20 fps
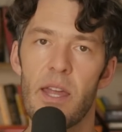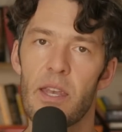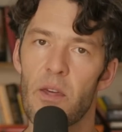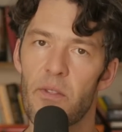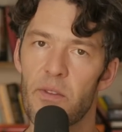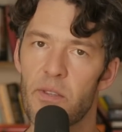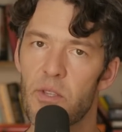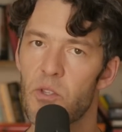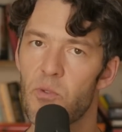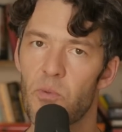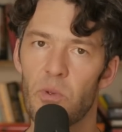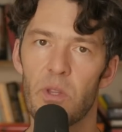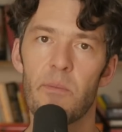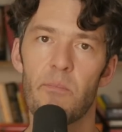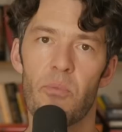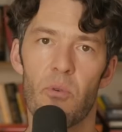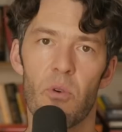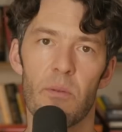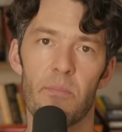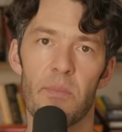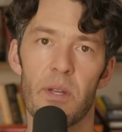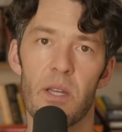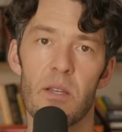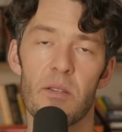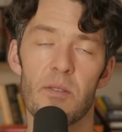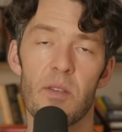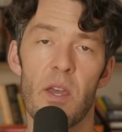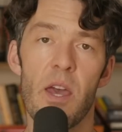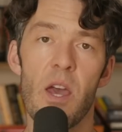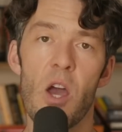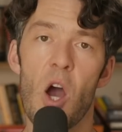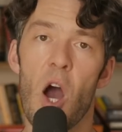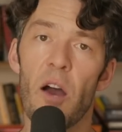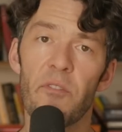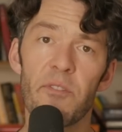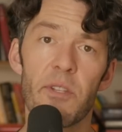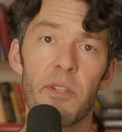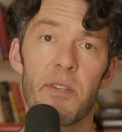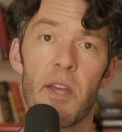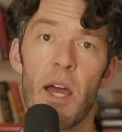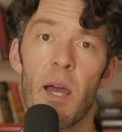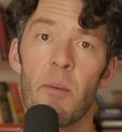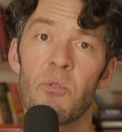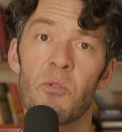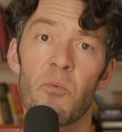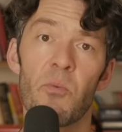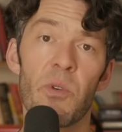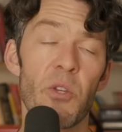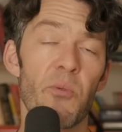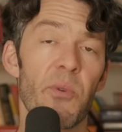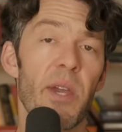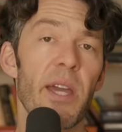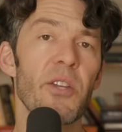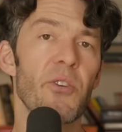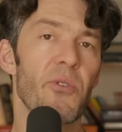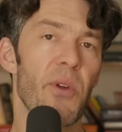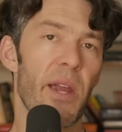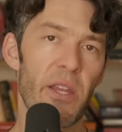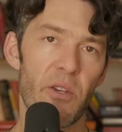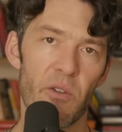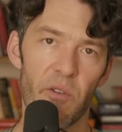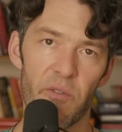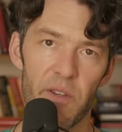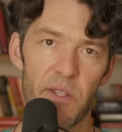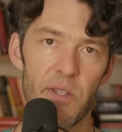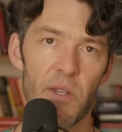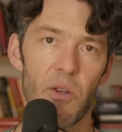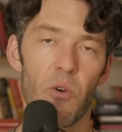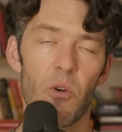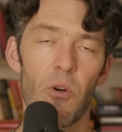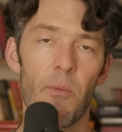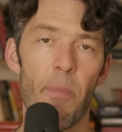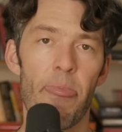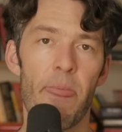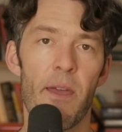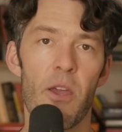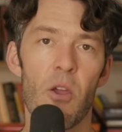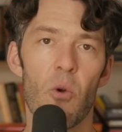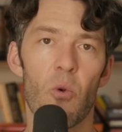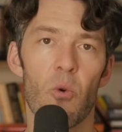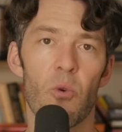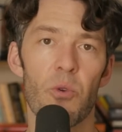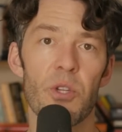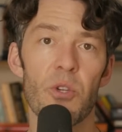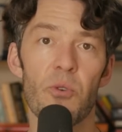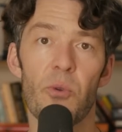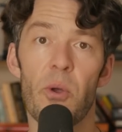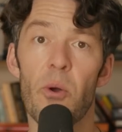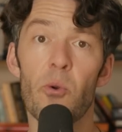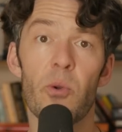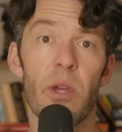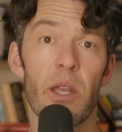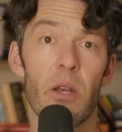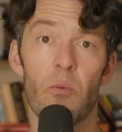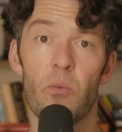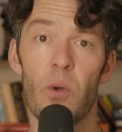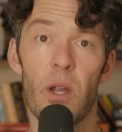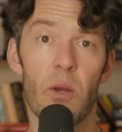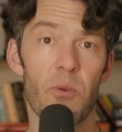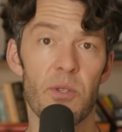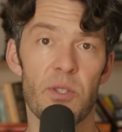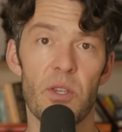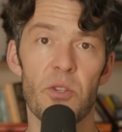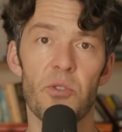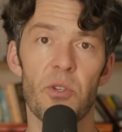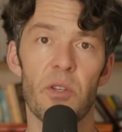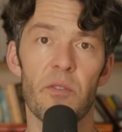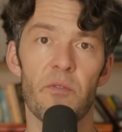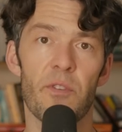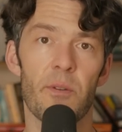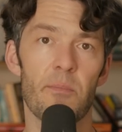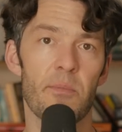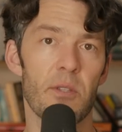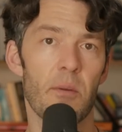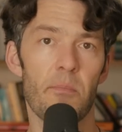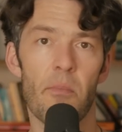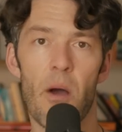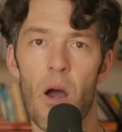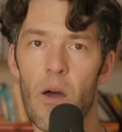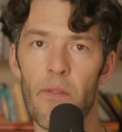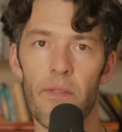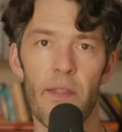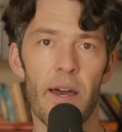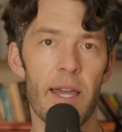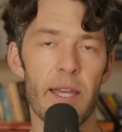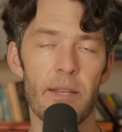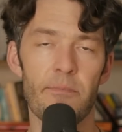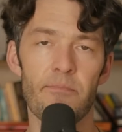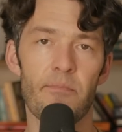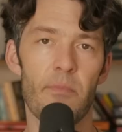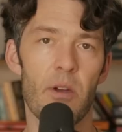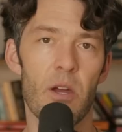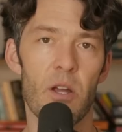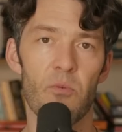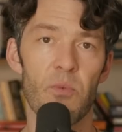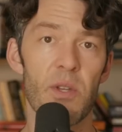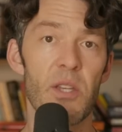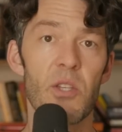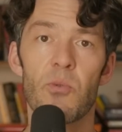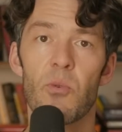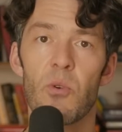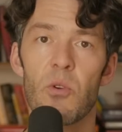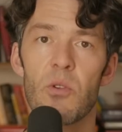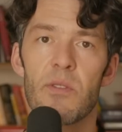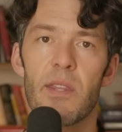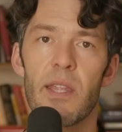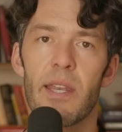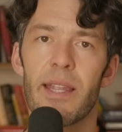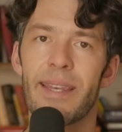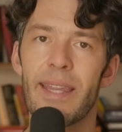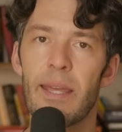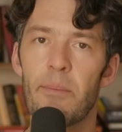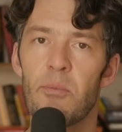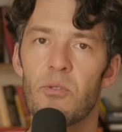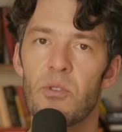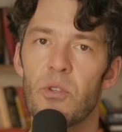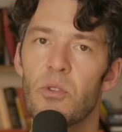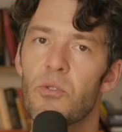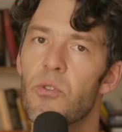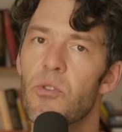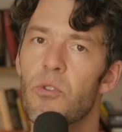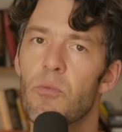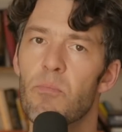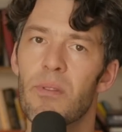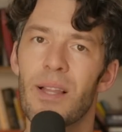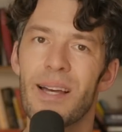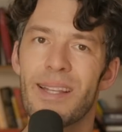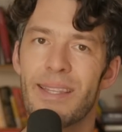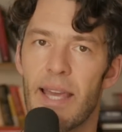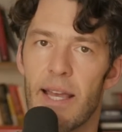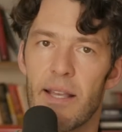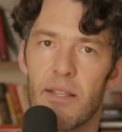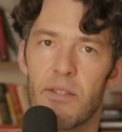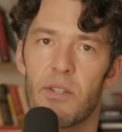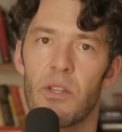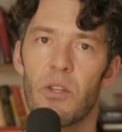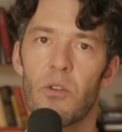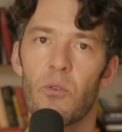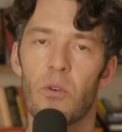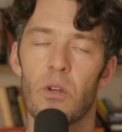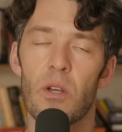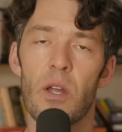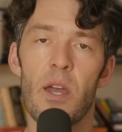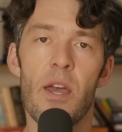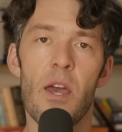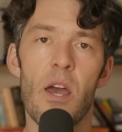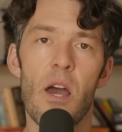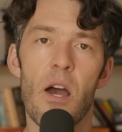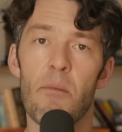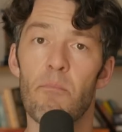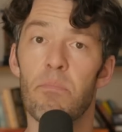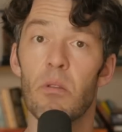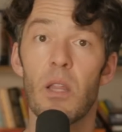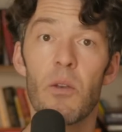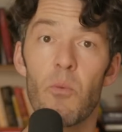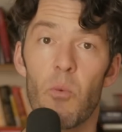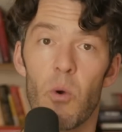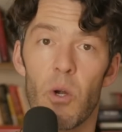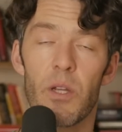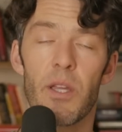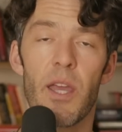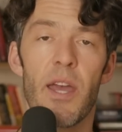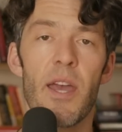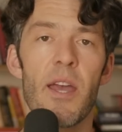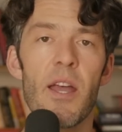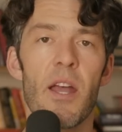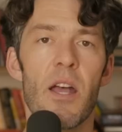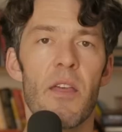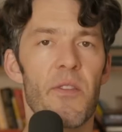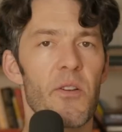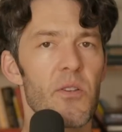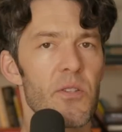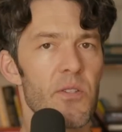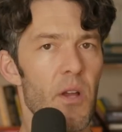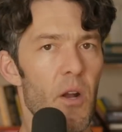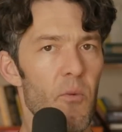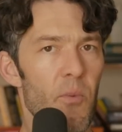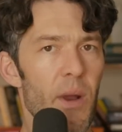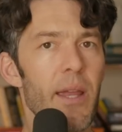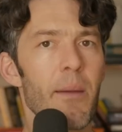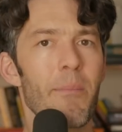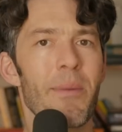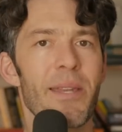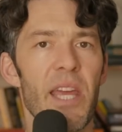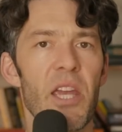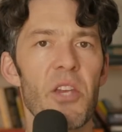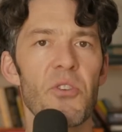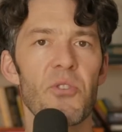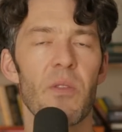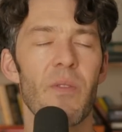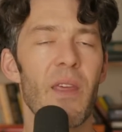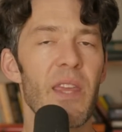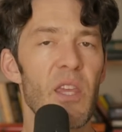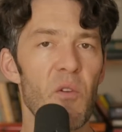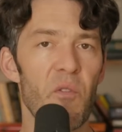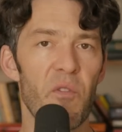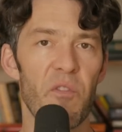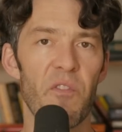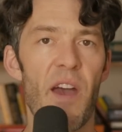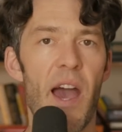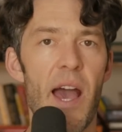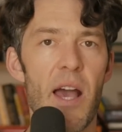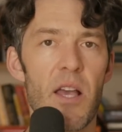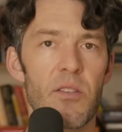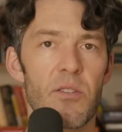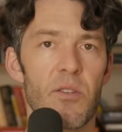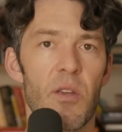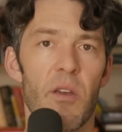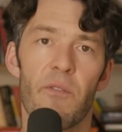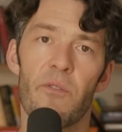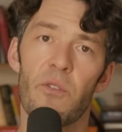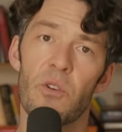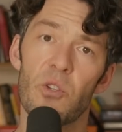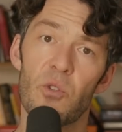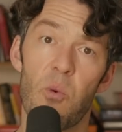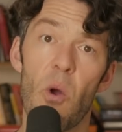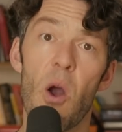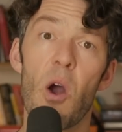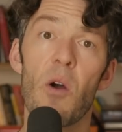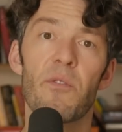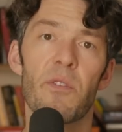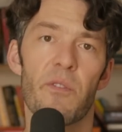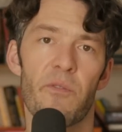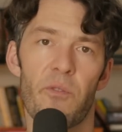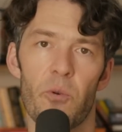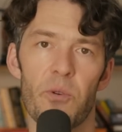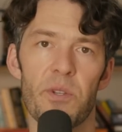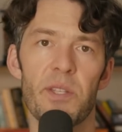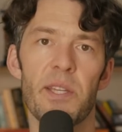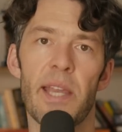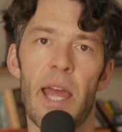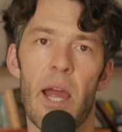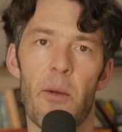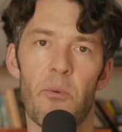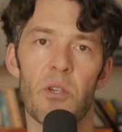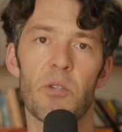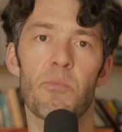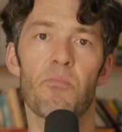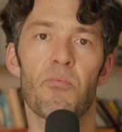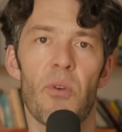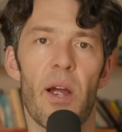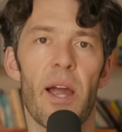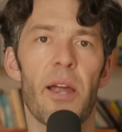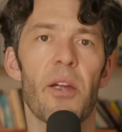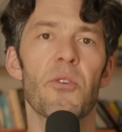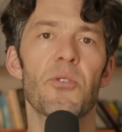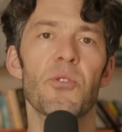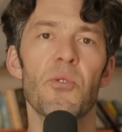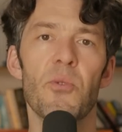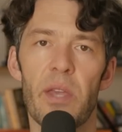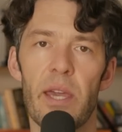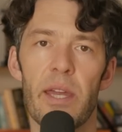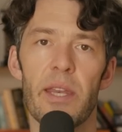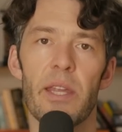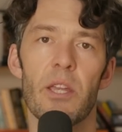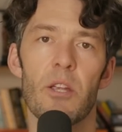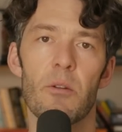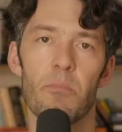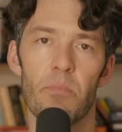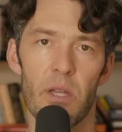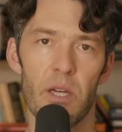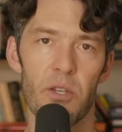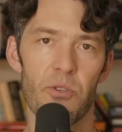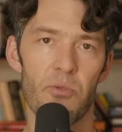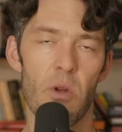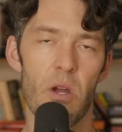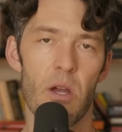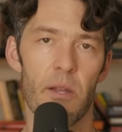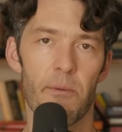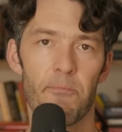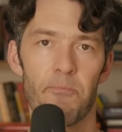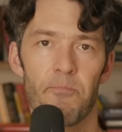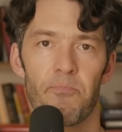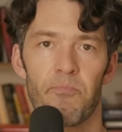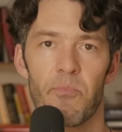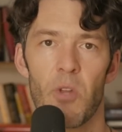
Now, this is really important because oftentimes when you get your annual physical or you go get a requisition from some online uh, resource that enables you to do blood testing or uh, blood work, there's a recommendation that you fast for 12 to 14 hours prior to getting your blood drawn.